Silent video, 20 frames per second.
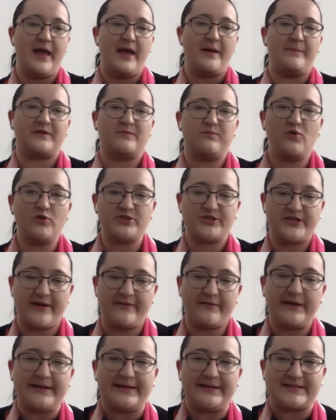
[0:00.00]
But more
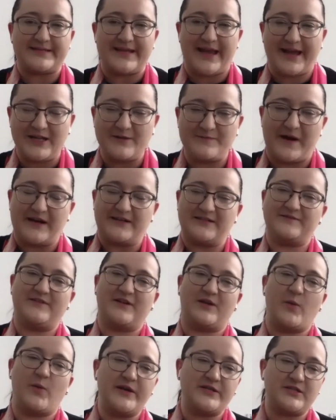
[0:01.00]
generally, the second part of the
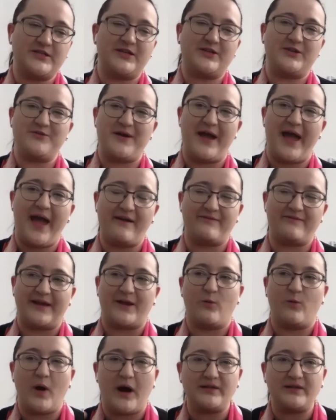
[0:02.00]
question that you have, like,
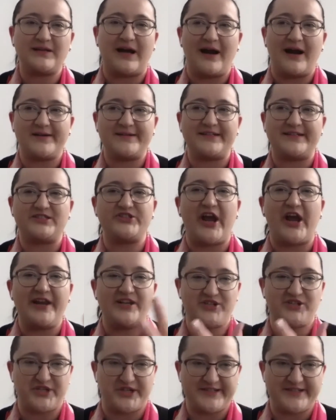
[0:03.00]
what are the
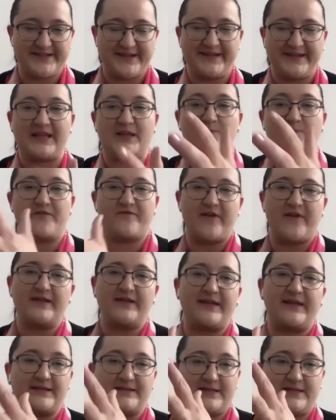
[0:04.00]
challenges that prevent
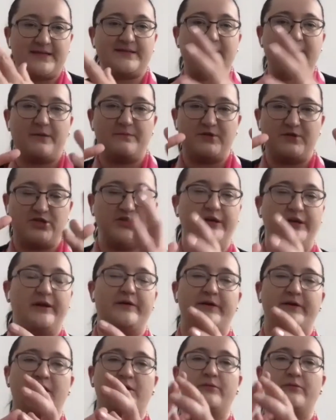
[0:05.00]
existing machine
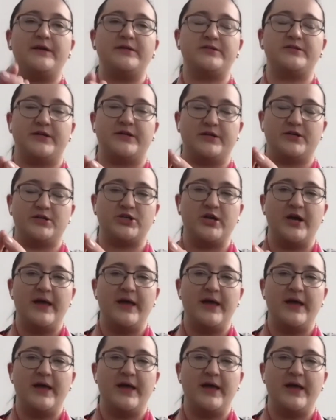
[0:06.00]
learning research